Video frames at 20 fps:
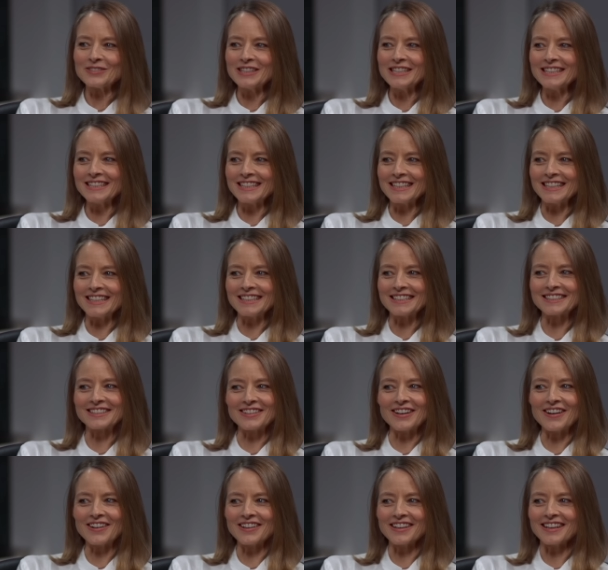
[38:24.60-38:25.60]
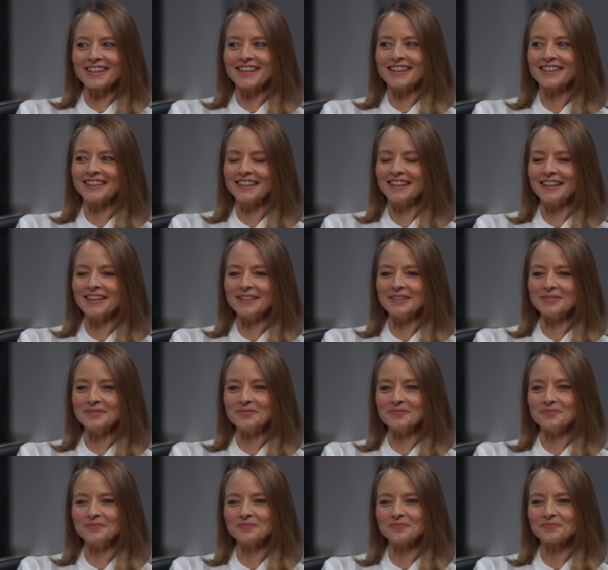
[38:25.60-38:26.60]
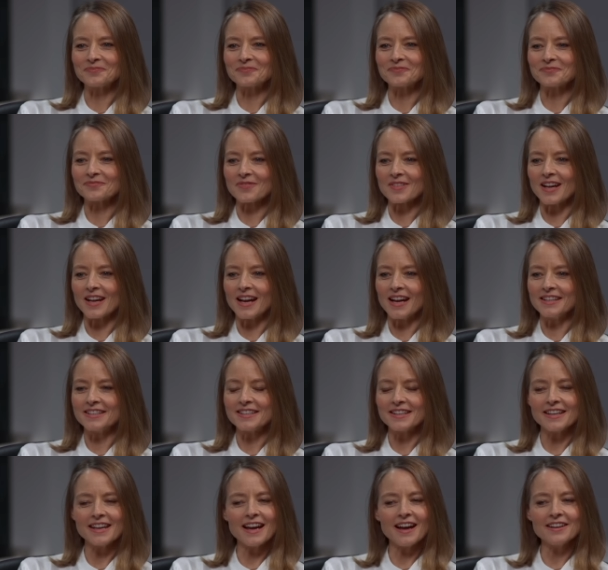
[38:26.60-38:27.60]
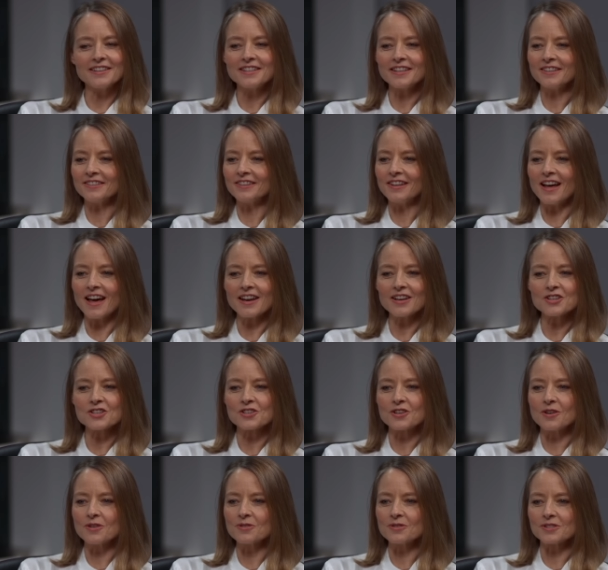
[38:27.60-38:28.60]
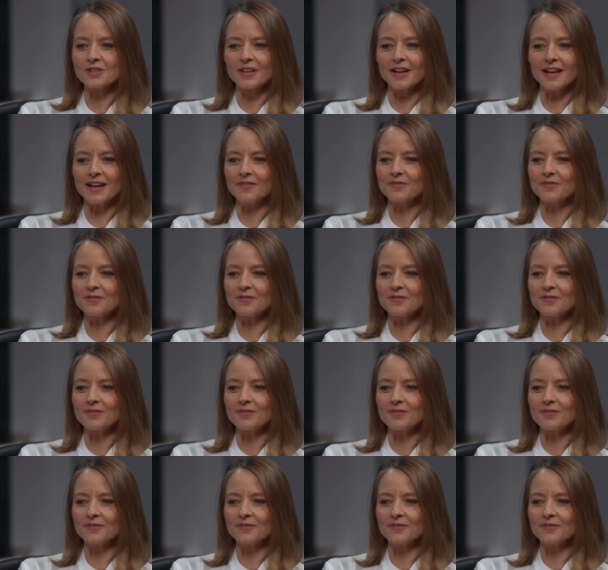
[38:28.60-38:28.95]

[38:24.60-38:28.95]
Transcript: really. Sorry. No, it's okay. I um, had to, I gotta ask. I d- yeah, I did a um, lot of shows that I